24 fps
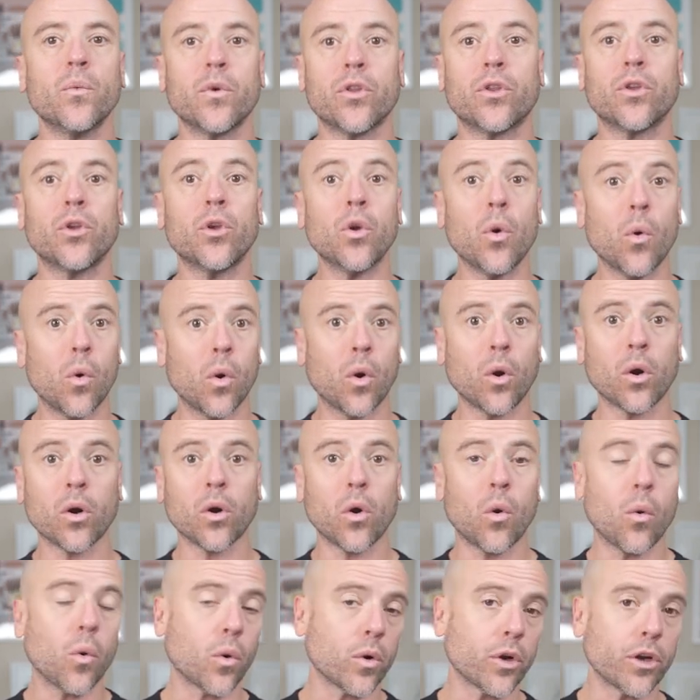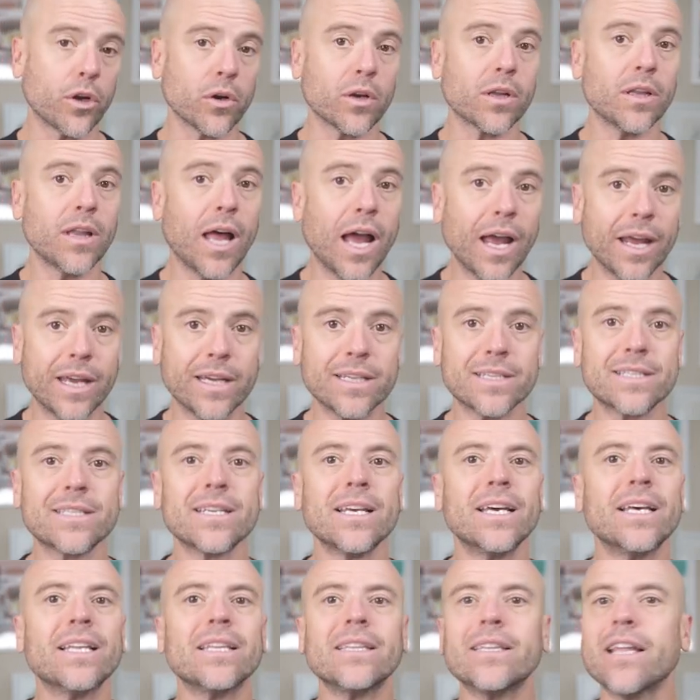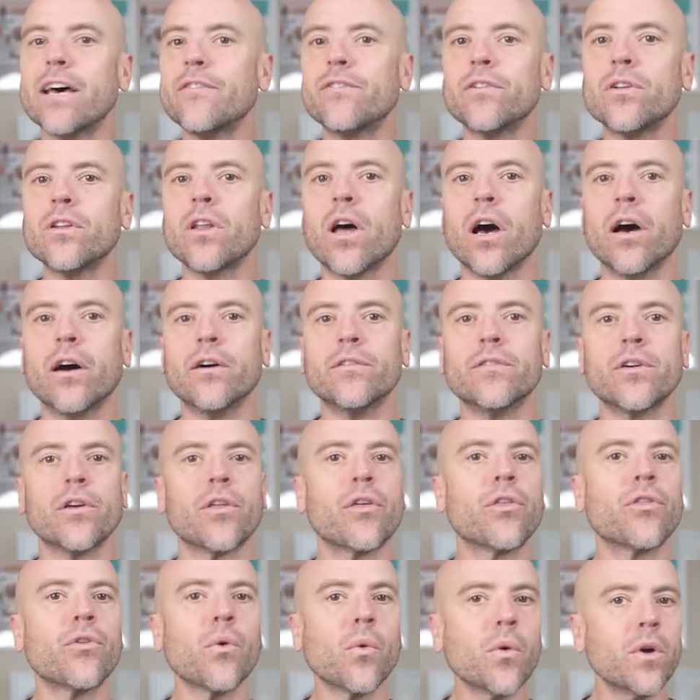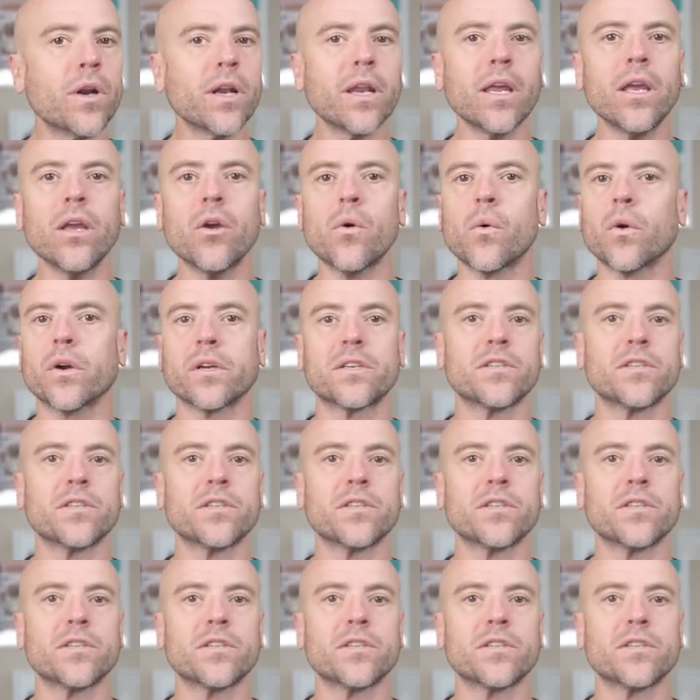with your or your client's level of authority or